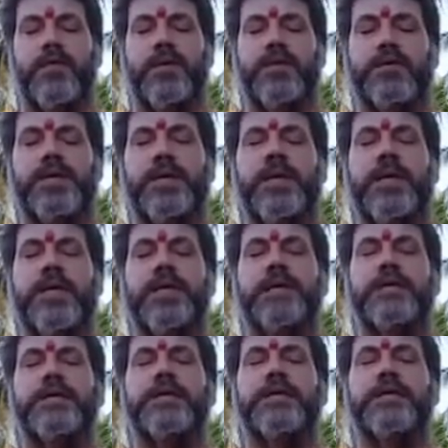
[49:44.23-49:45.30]
Ready?
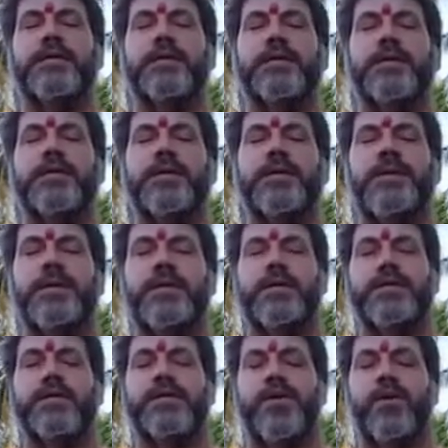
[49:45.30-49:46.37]

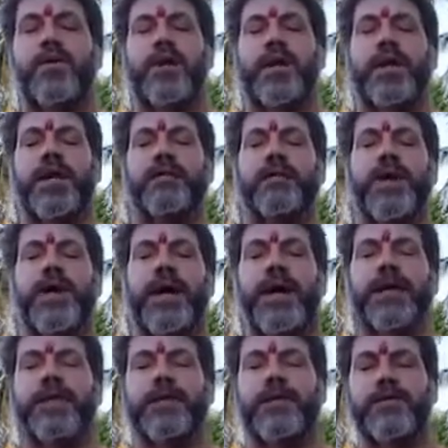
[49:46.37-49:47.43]
Slowly come back
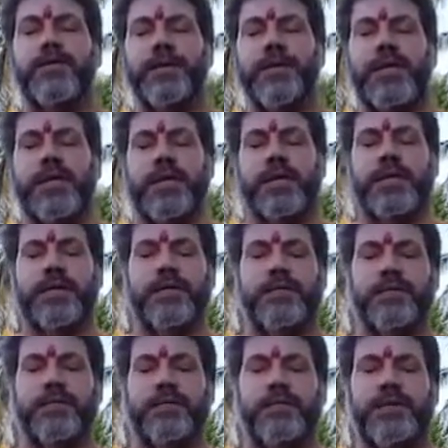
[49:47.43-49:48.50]
to the
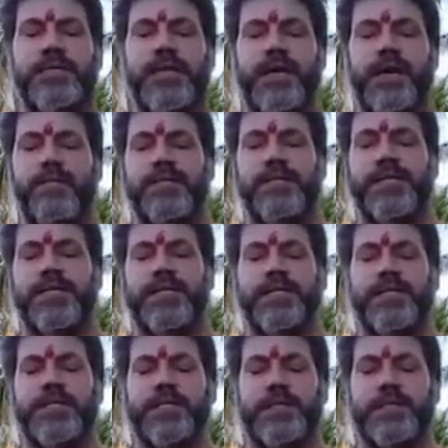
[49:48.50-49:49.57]
physical
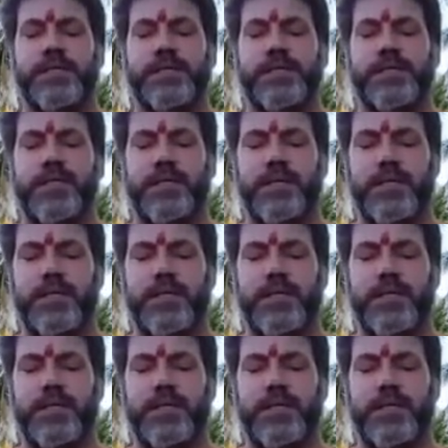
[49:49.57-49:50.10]
presence,